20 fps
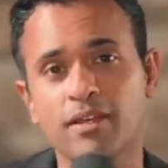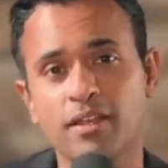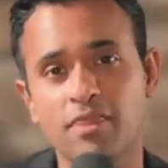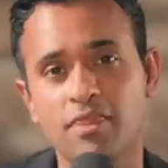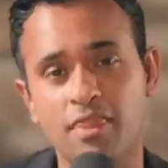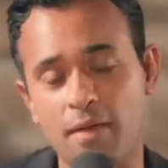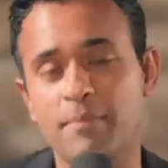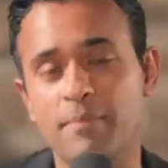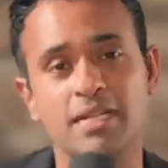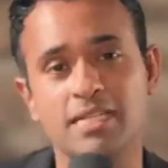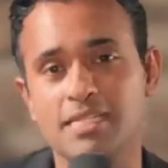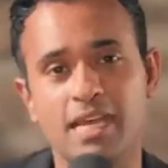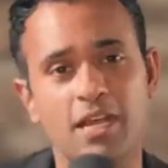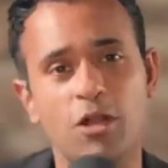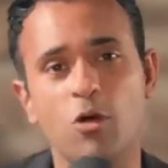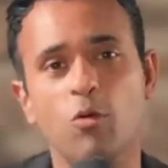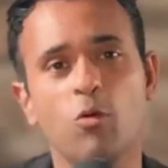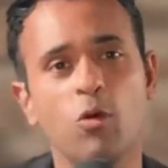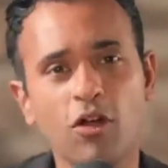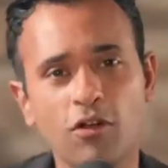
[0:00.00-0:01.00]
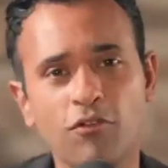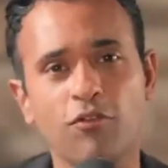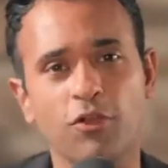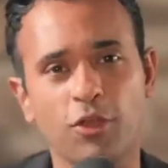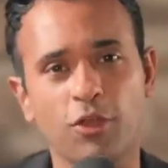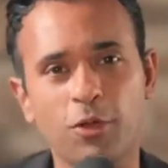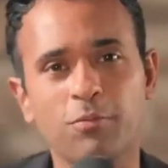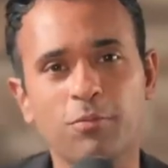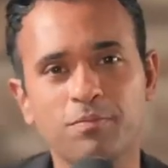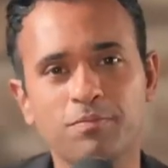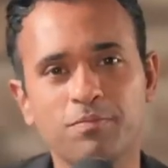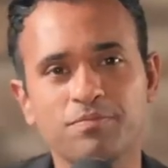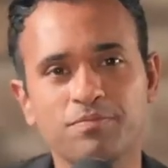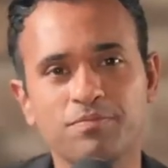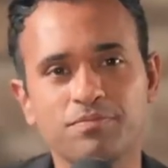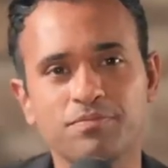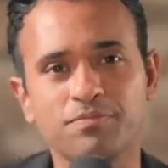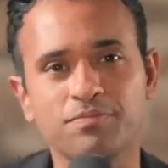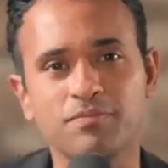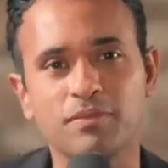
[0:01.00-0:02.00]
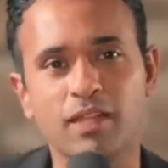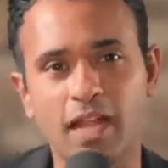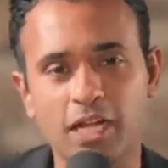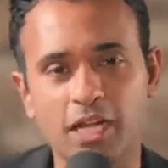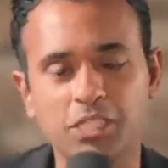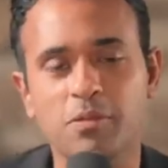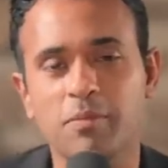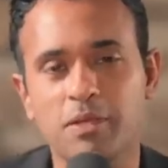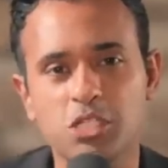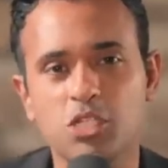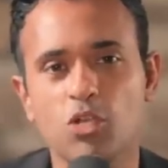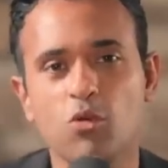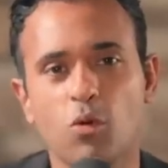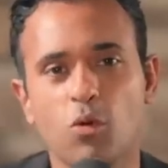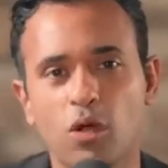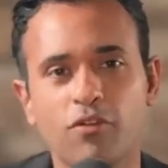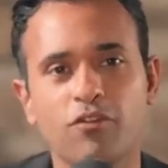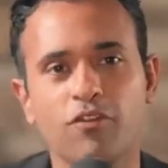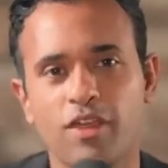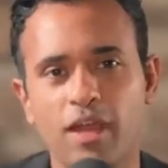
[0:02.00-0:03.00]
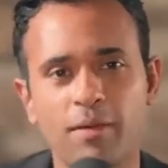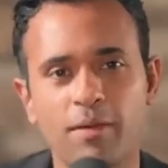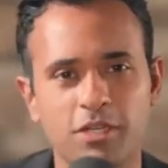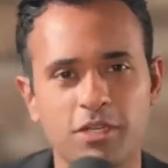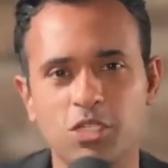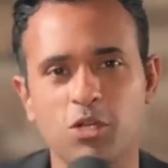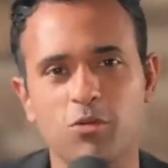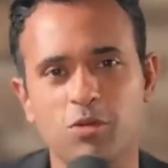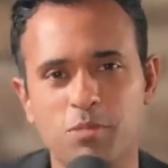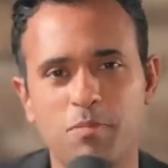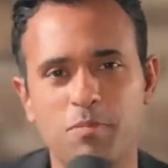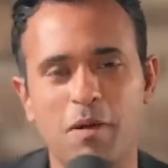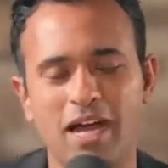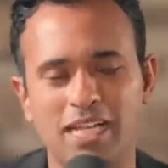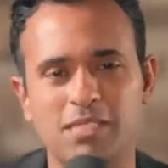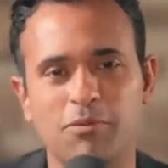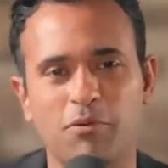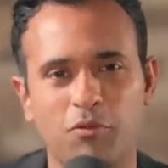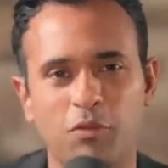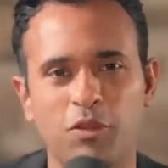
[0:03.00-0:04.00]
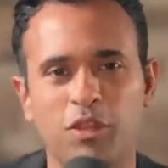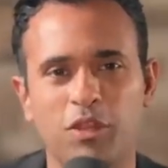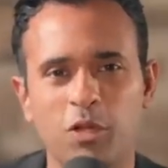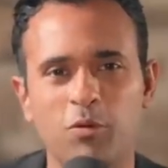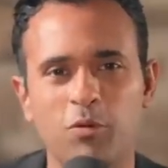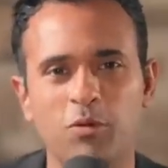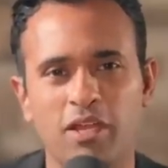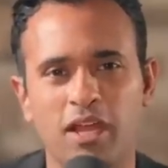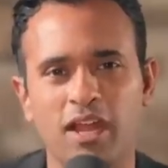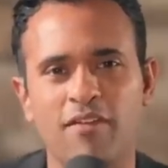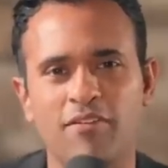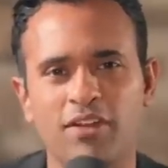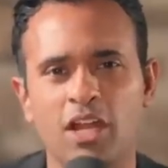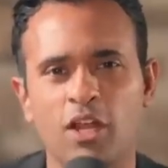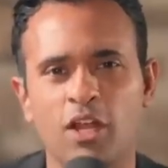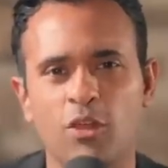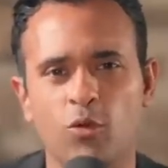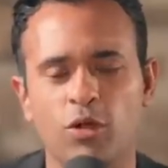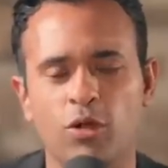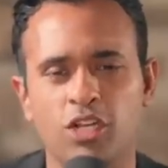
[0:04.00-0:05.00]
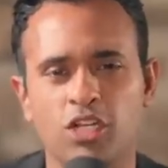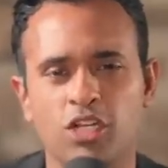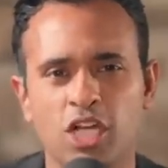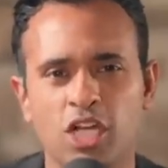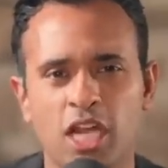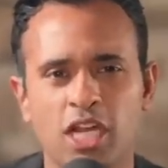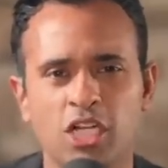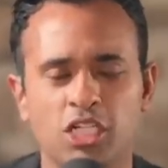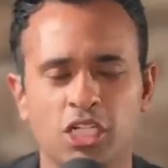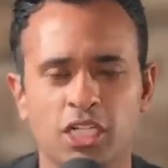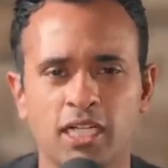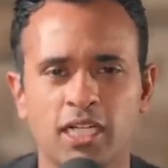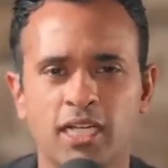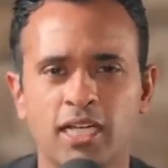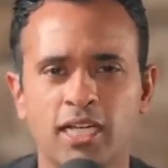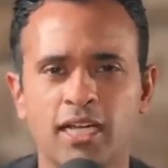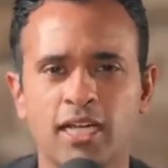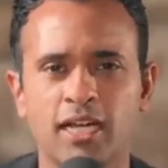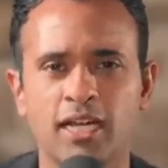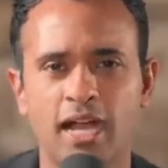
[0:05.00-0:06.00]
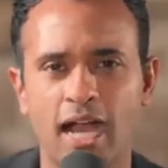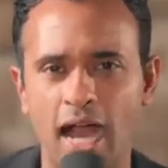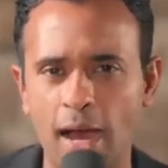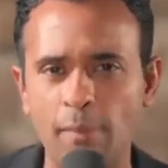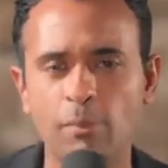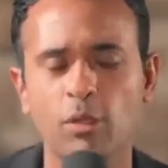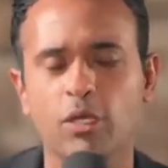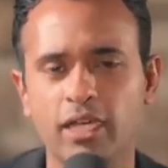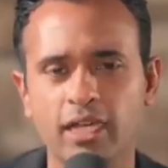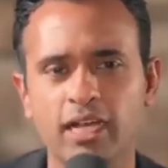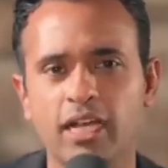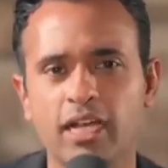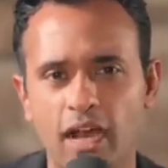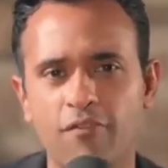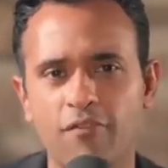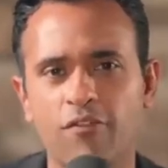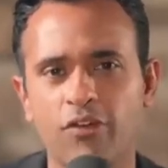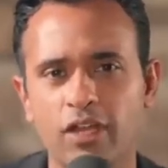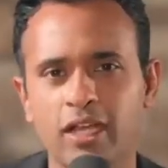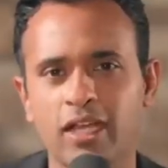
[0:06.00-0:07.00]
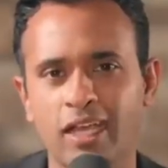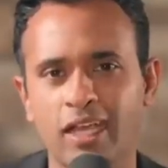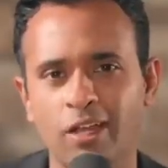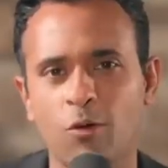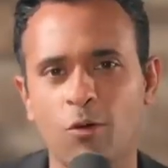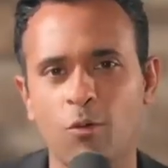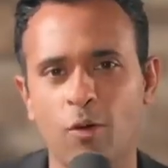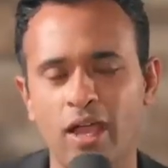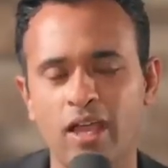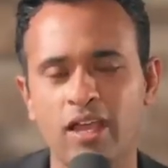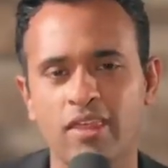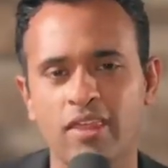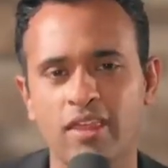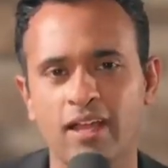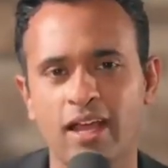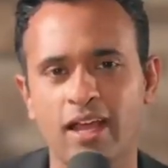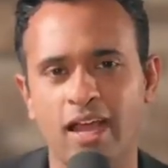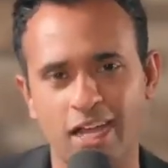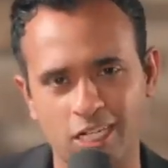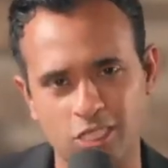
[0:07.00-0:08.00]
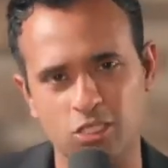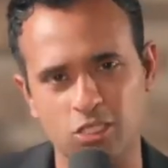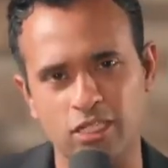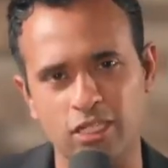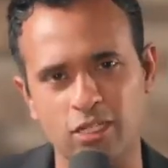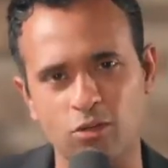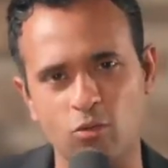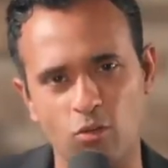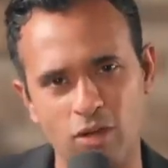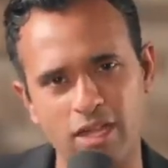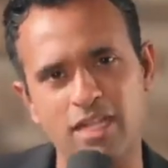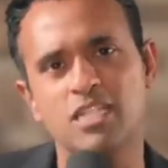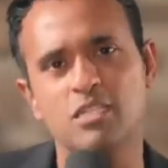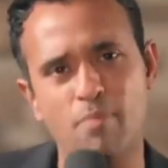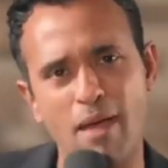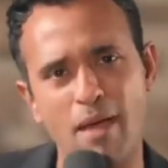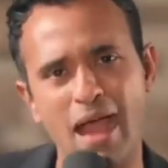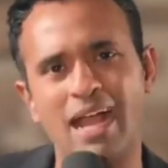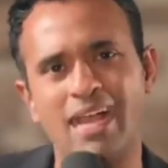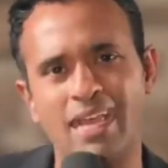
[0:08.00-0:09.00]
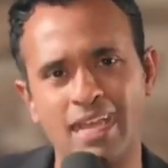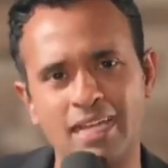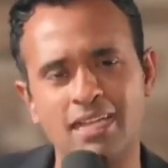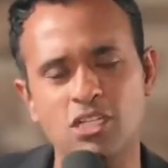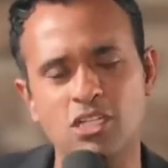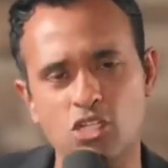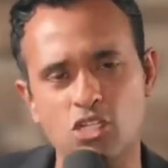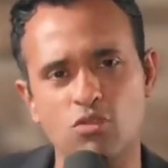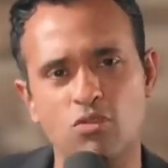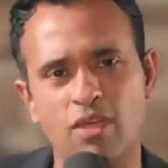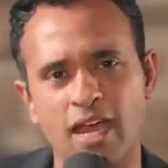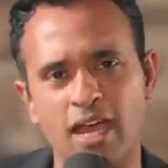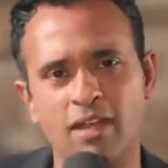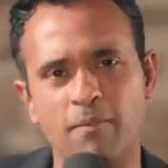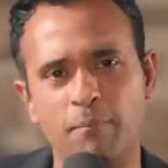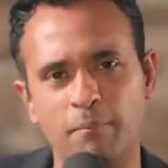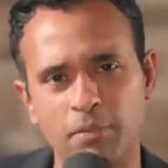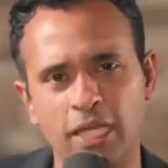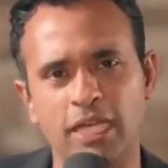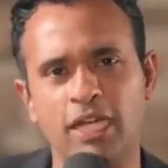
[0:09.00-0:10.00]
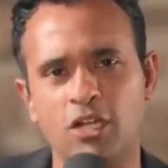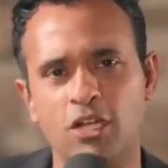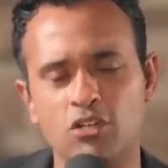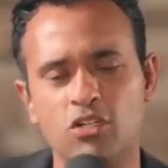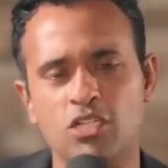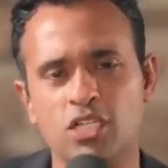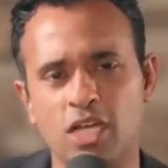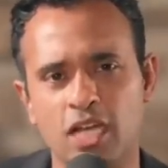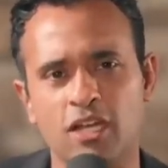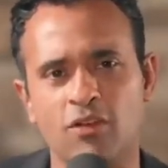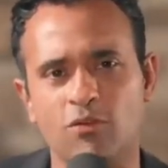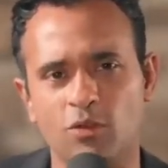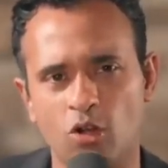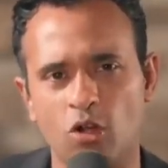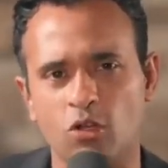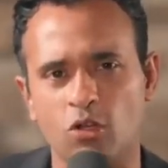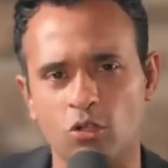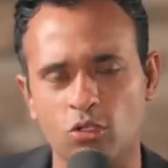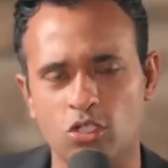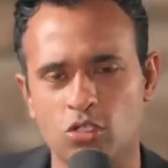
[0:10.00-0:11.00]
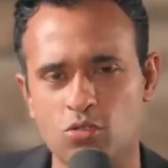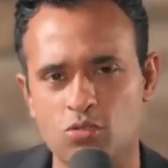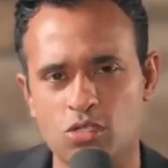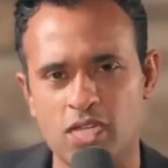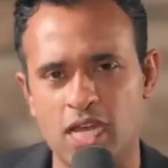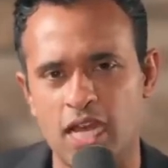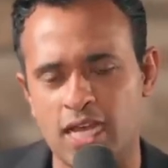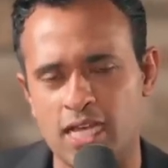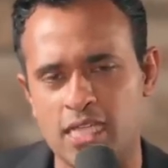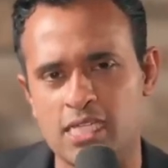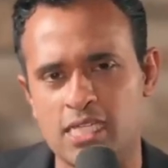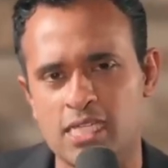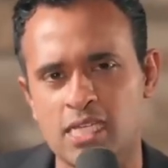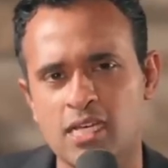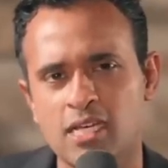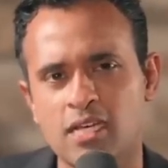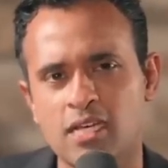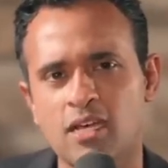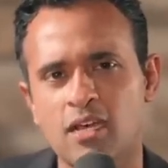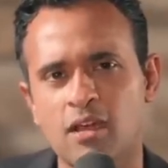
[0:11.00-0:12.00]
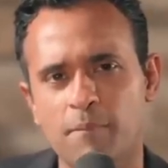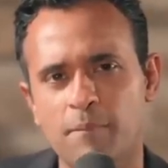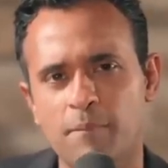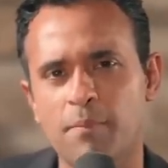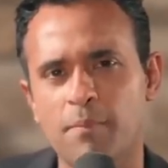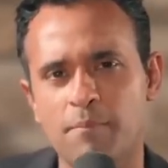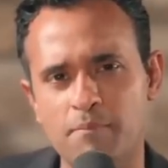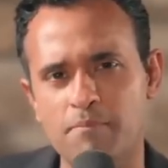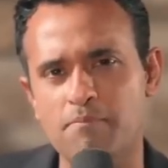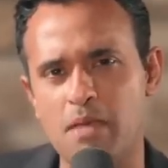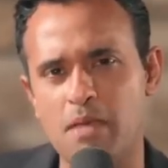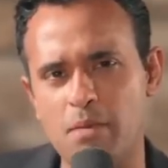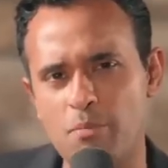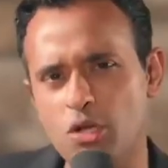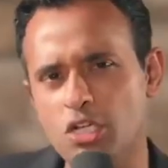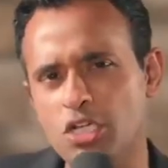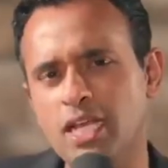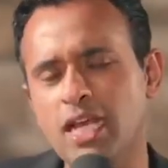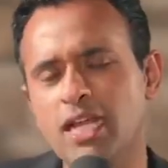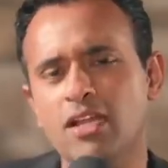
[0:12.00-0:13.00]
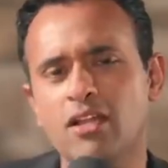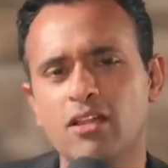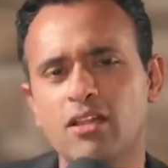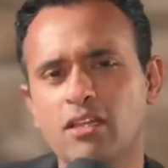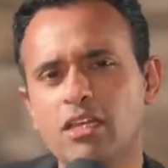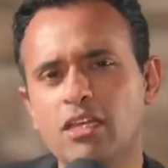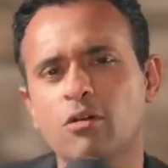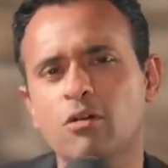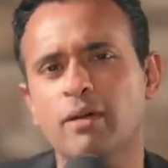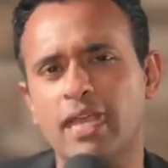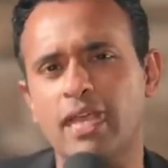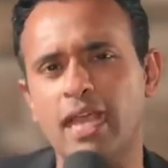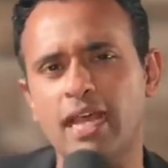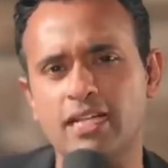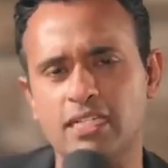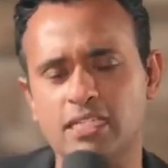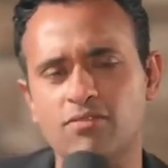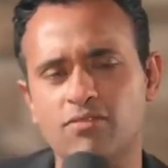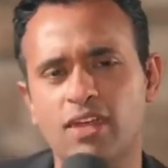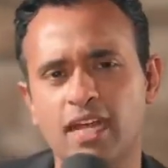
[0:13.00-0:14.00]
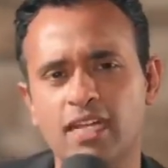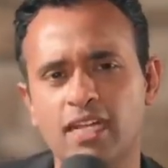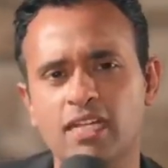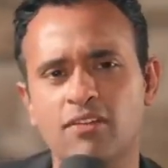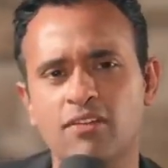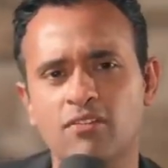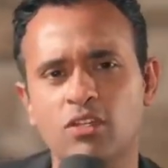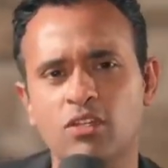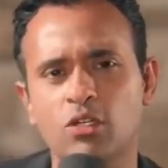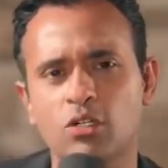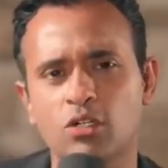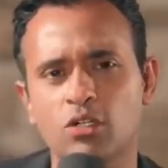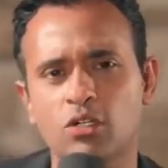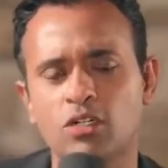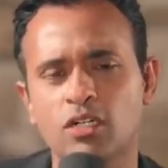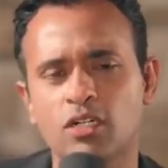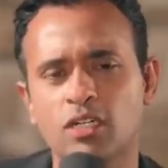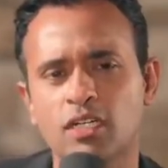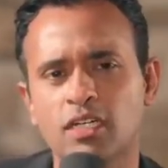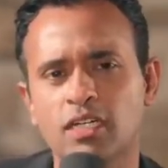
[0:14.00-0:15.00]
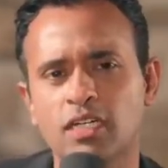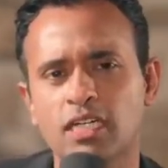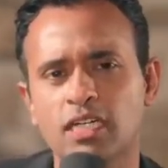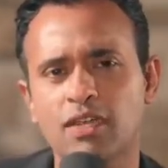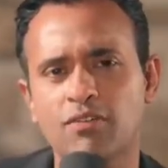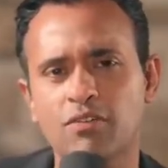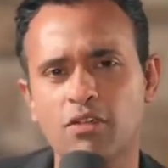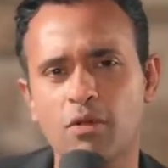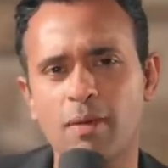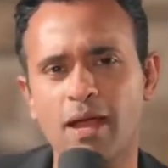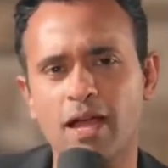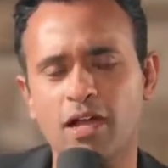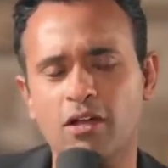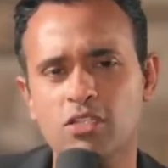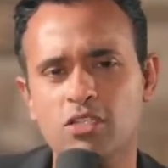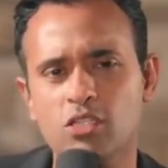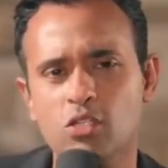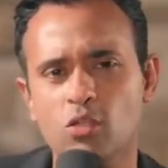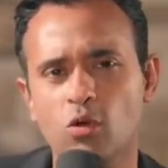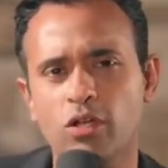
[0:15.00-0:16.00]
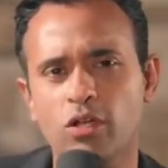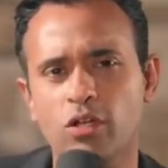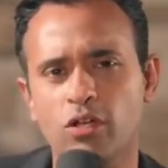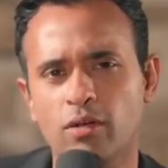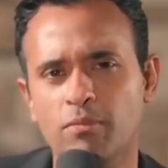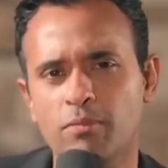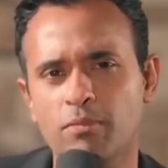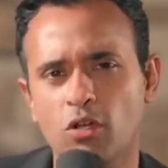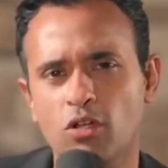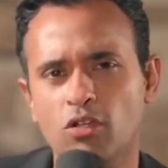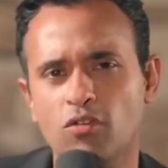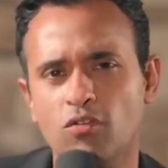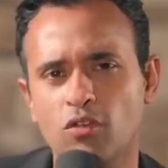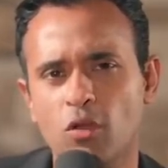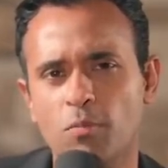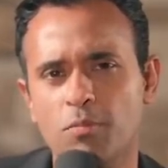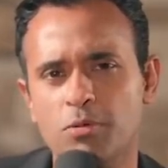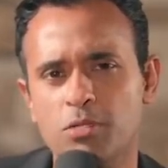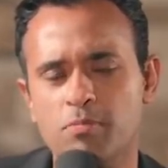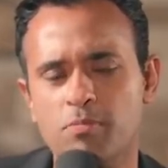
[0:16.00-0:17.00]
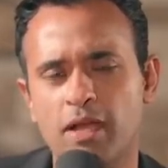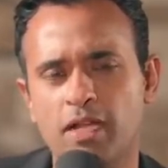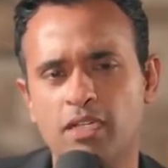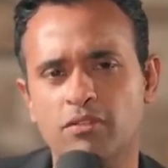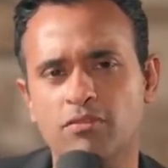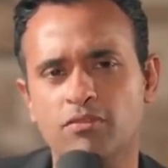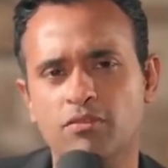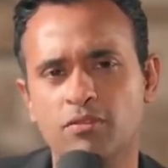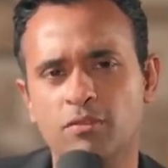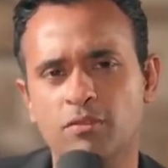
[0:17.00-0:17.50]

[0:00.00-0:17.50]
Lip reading: that means they don't work for you. It actually means you work for them because you're responsible for what they do without having any authority to change it. I'm looking at governing in a way that actually reads back into that plain understanding of what Article 2 says. But maybe we should get into the legal mechanics of that, given your background as a lawyer. I'm curious for your perspective.